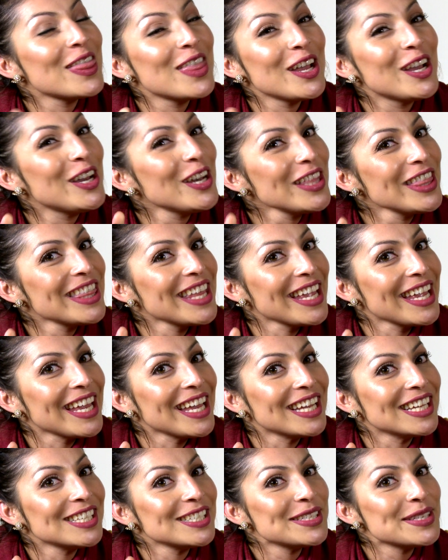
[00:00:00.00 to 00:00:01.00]
The good thing
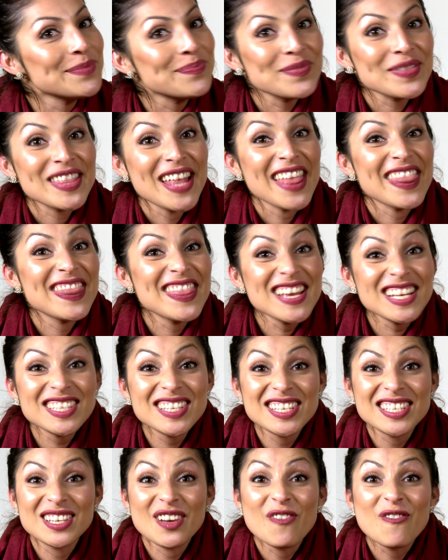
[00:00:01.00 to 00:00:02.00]
is that this
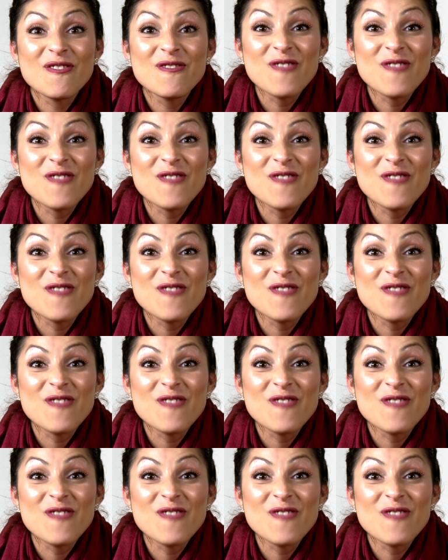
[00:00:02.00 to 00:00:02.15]
is a